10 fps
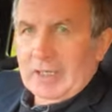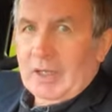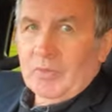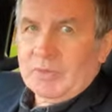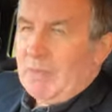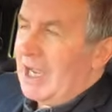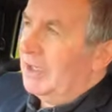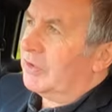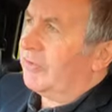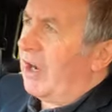It was
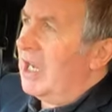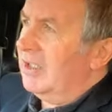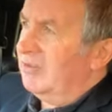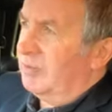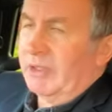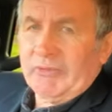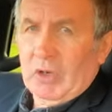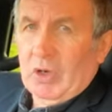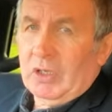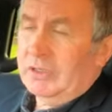-5
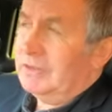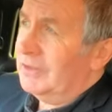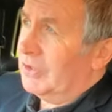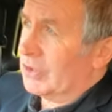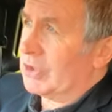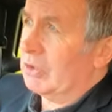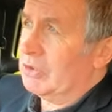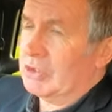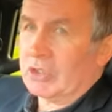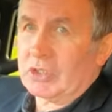before, the
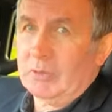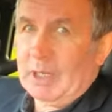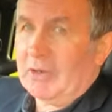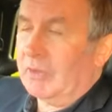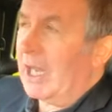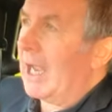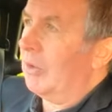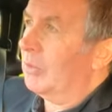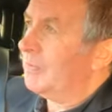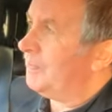sun's just come out
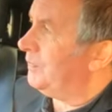now,